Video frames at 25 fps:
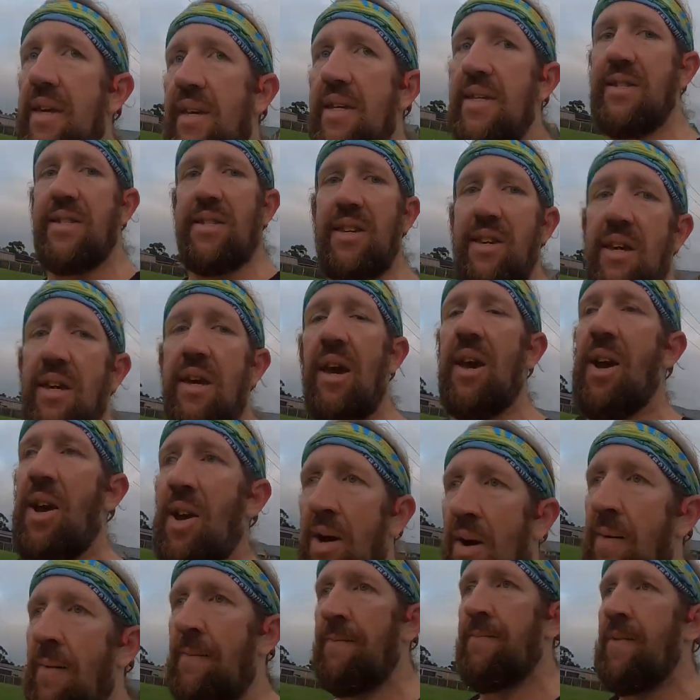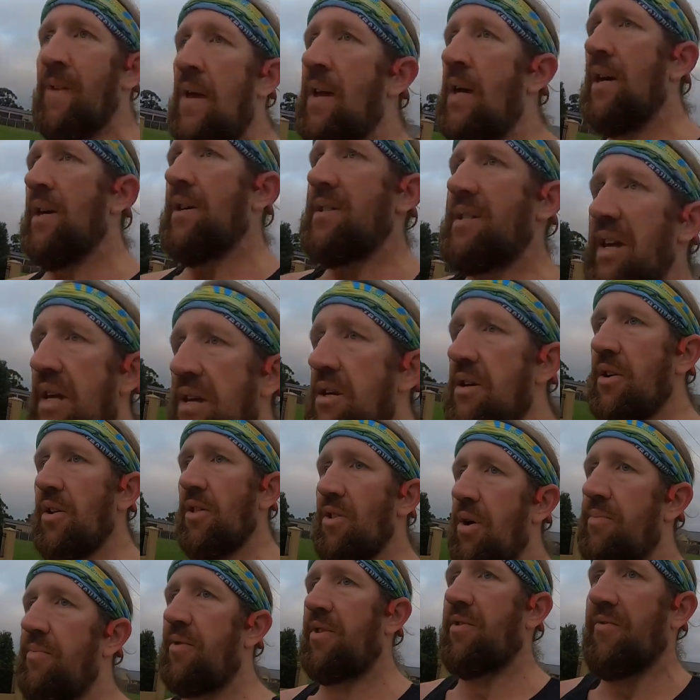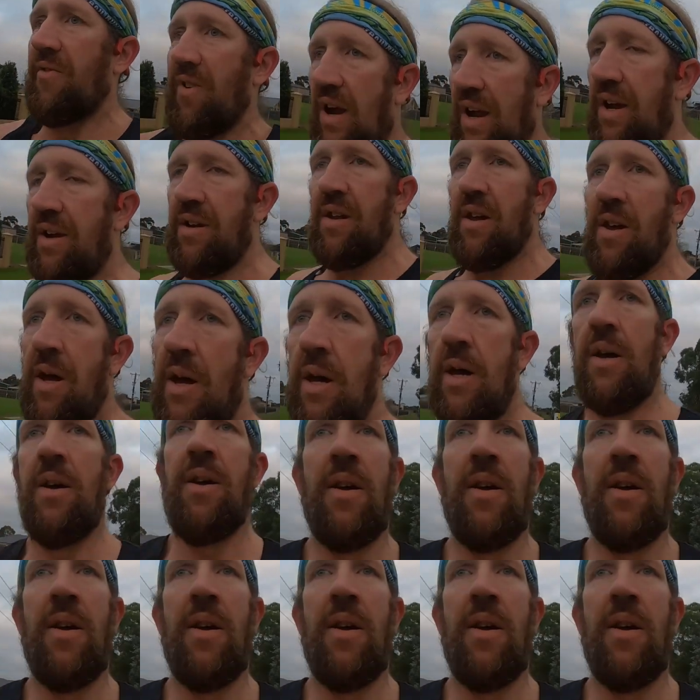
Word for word: easy 10 kilometer run.